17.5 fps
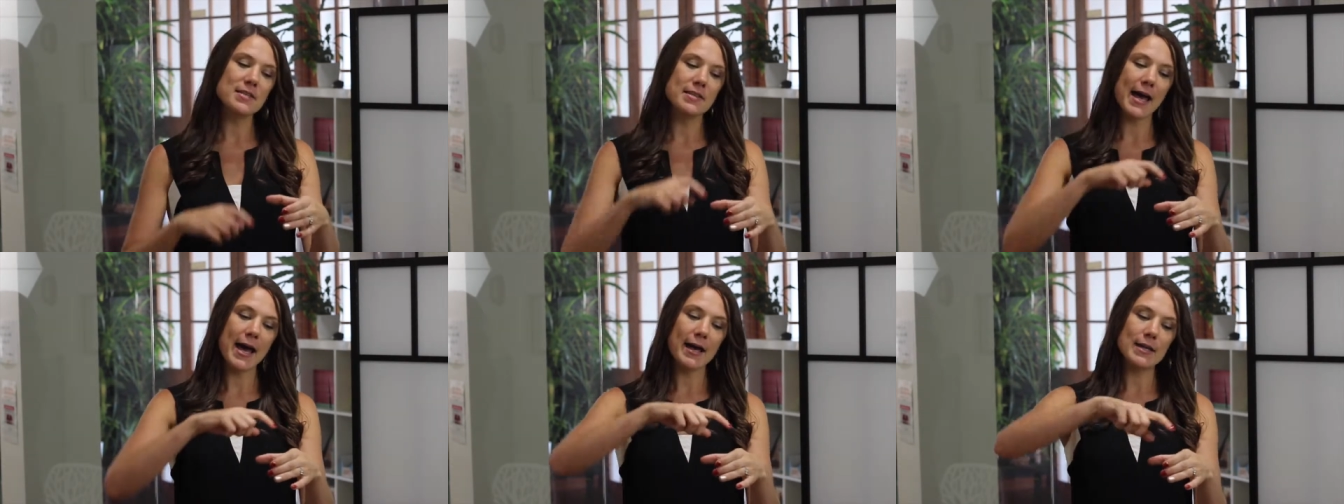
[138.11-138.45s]

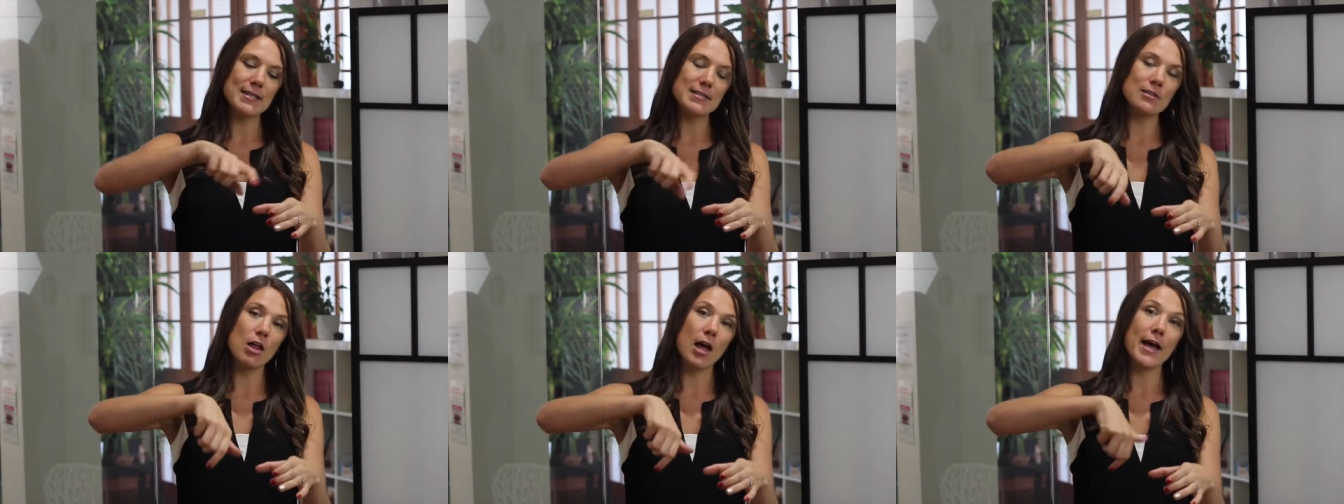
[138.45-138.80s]
so
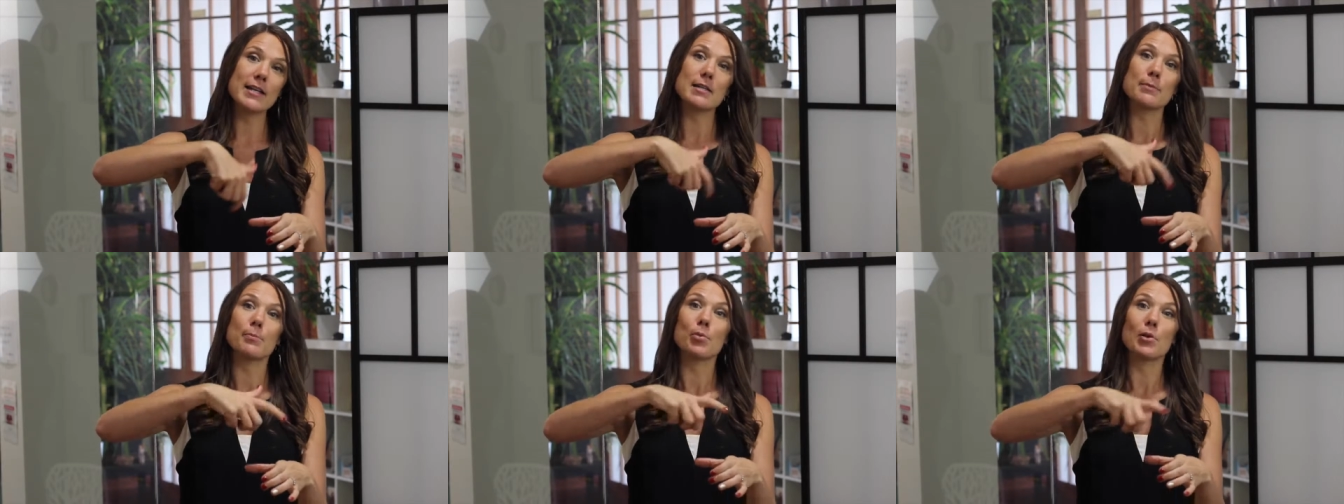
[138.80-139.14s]
that is
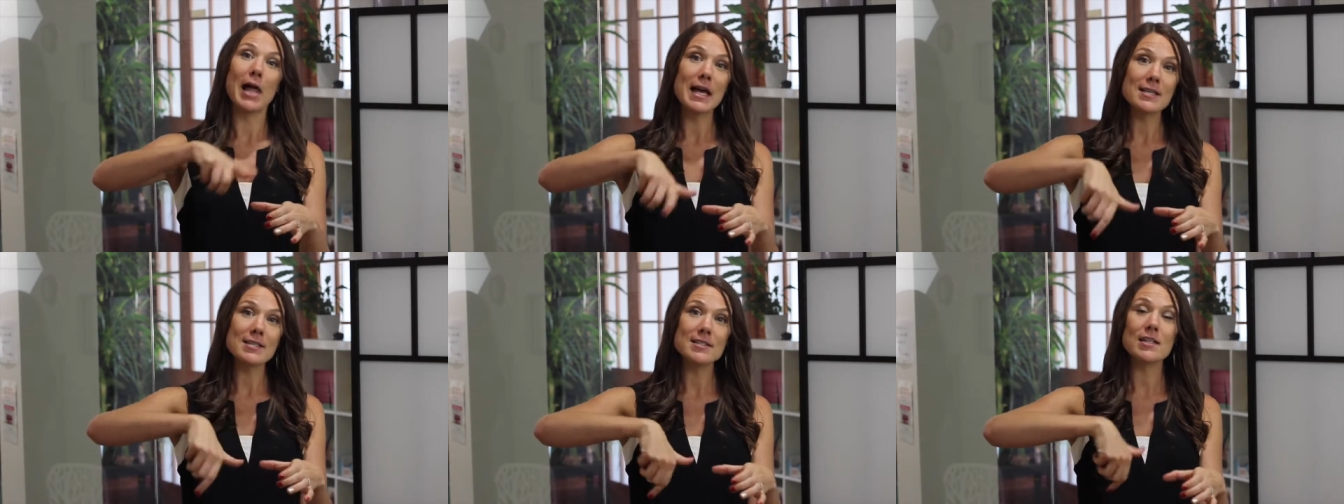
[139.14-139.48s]
lined in
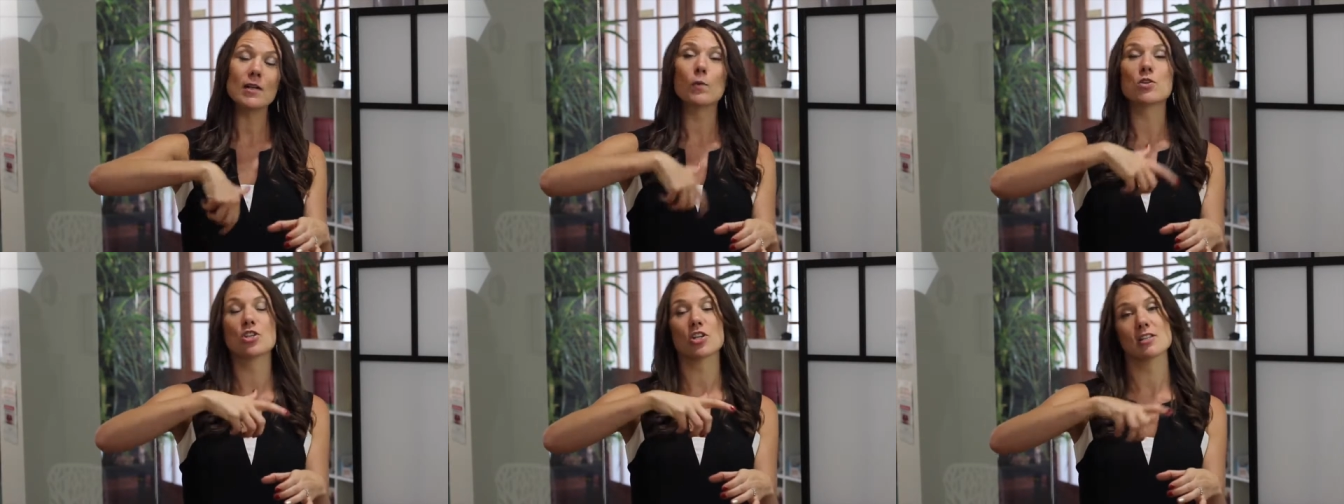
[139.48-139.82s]

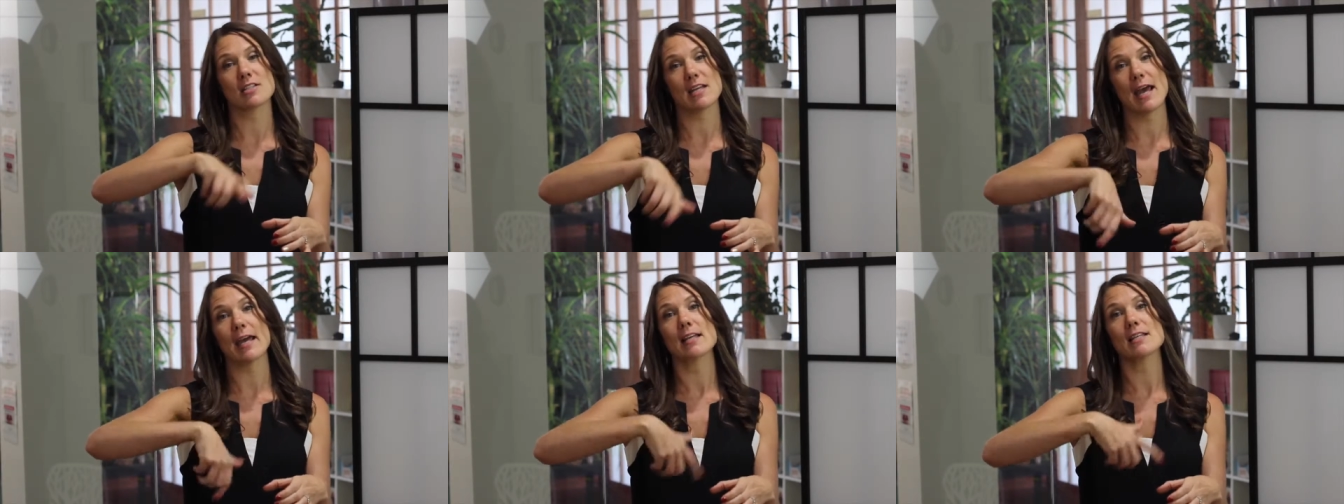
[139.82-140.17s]
plastic which
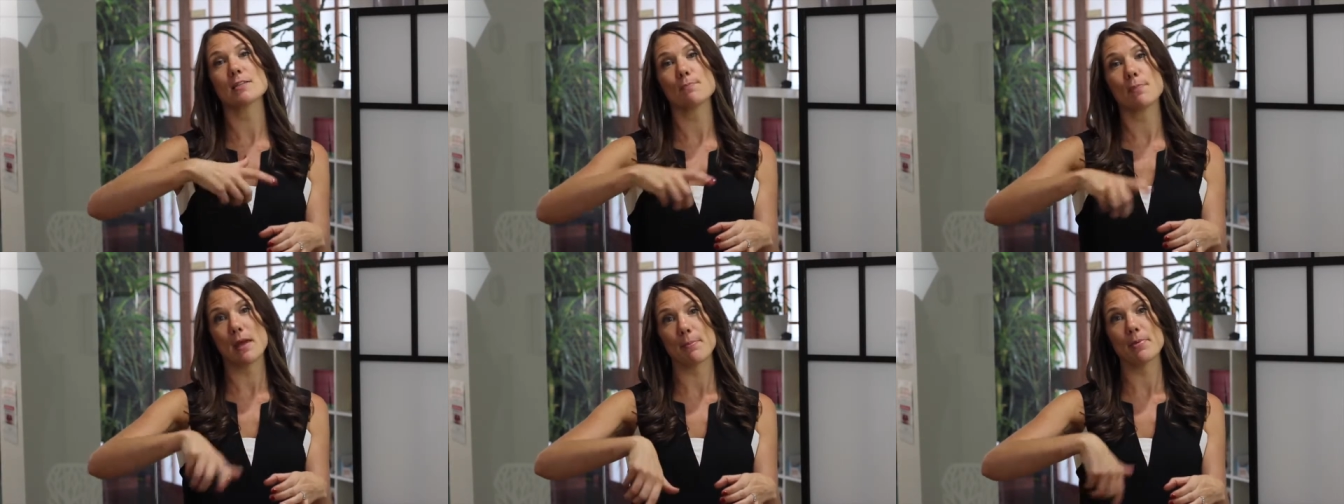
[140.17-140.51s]

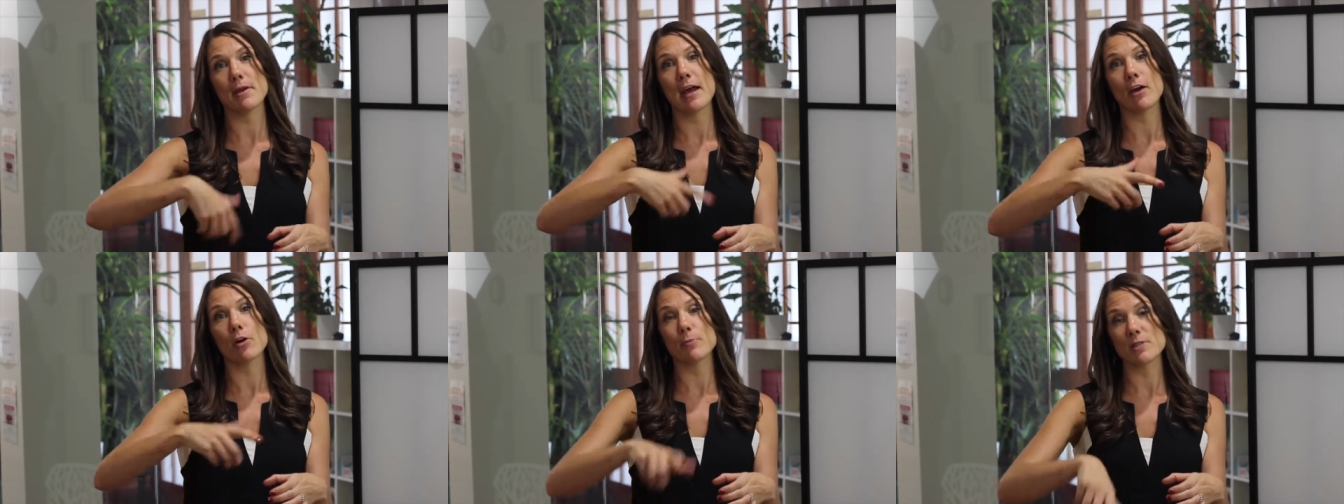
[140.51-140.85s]
contains
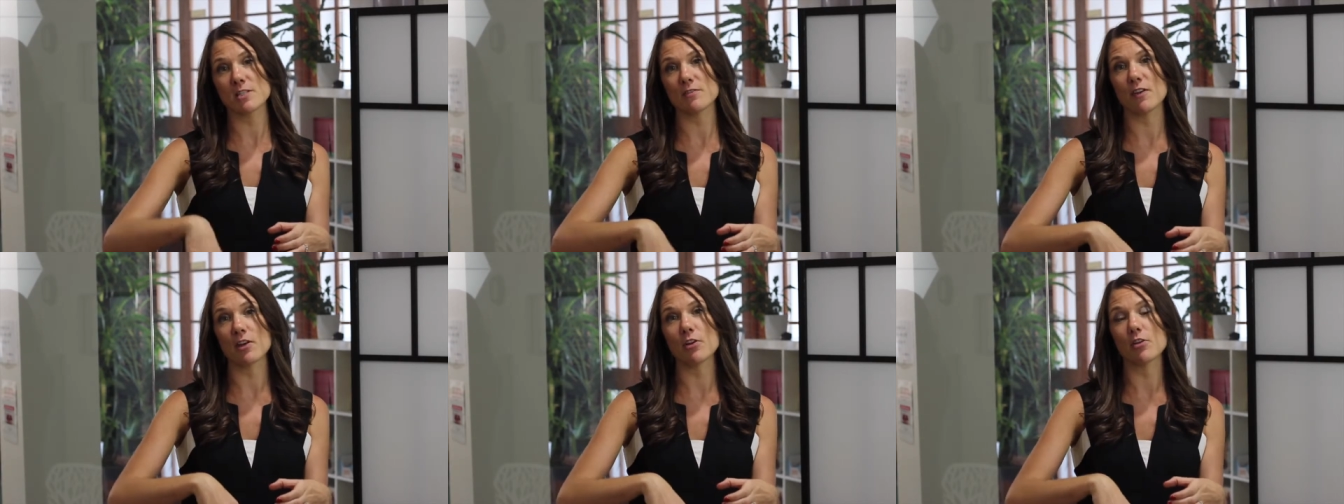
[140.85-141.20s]
BPA or
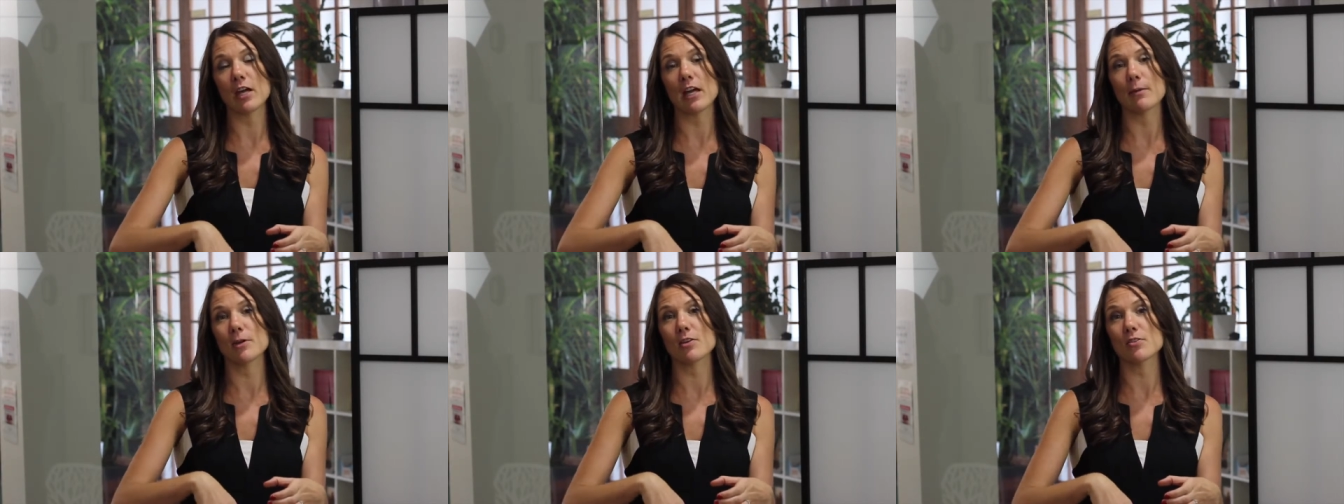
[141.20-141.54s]

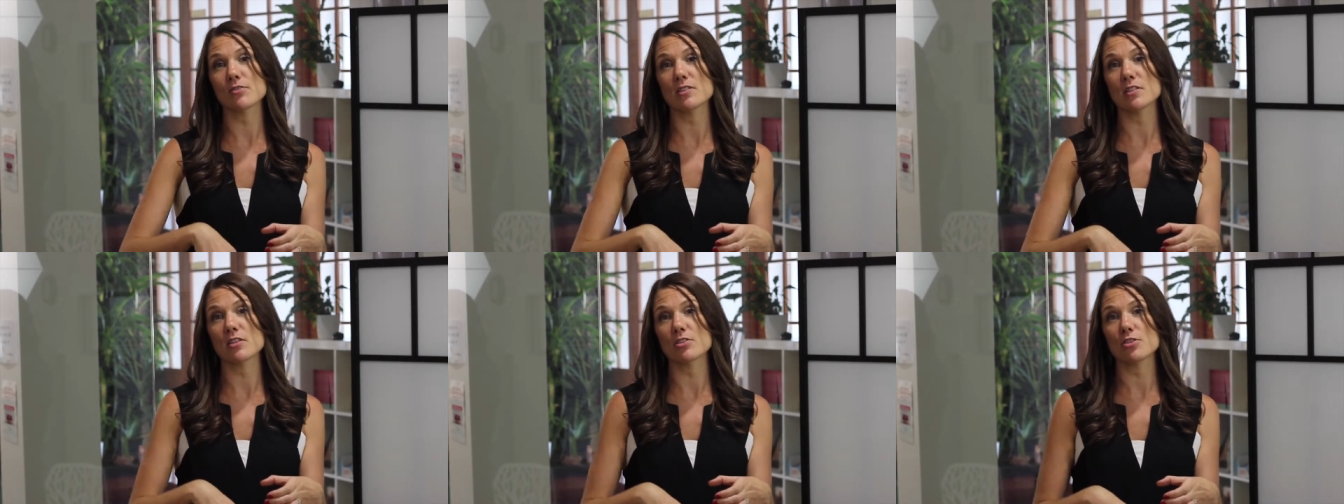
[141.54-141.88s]
bisphenol
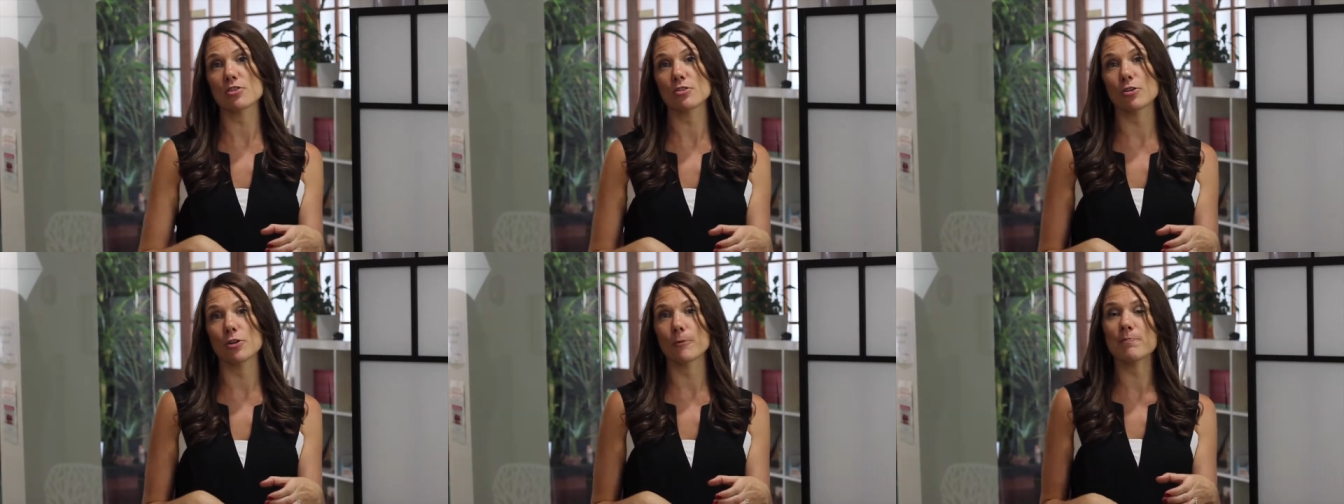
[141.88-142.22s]
chemicals in it
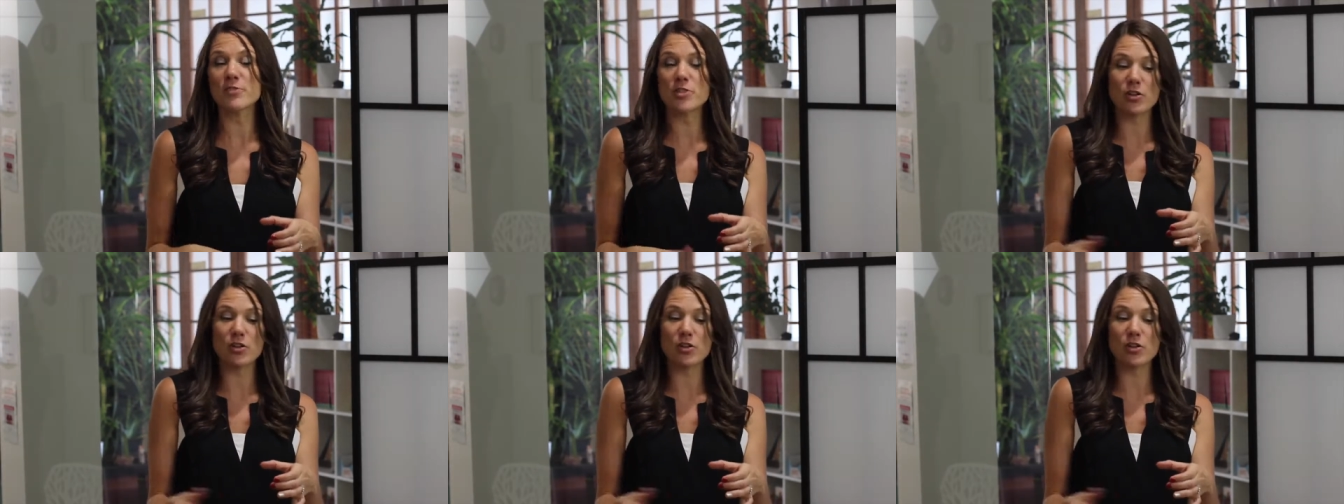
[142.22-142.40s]
too.